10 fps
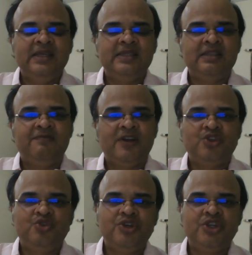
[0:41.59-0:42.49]
is the
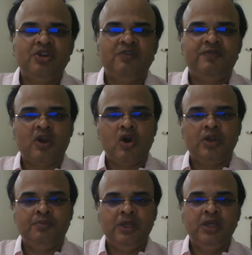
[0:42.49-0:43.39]
fluctuation of
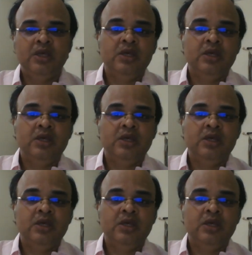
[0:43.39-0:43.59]
economy